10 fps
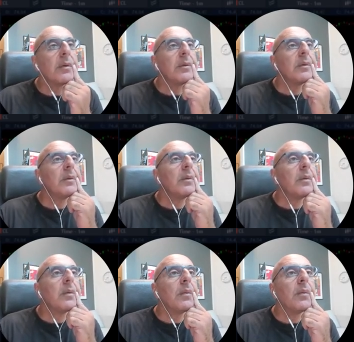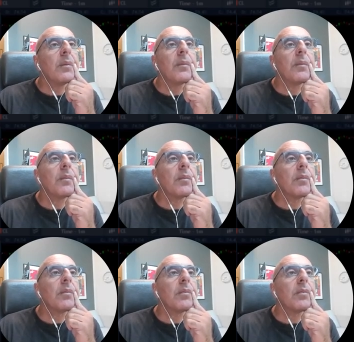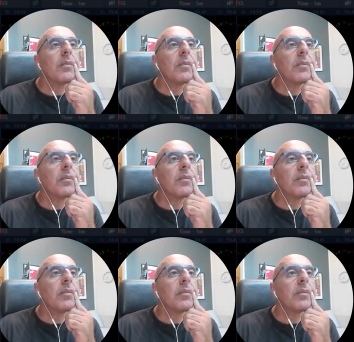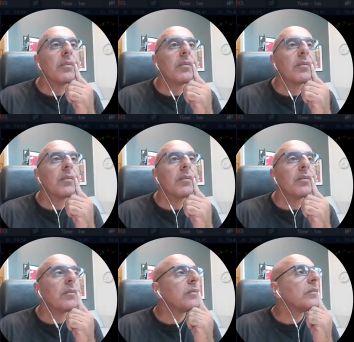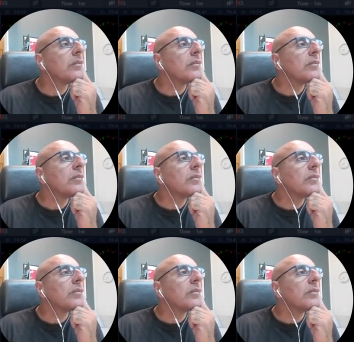No one is speaking in this clip.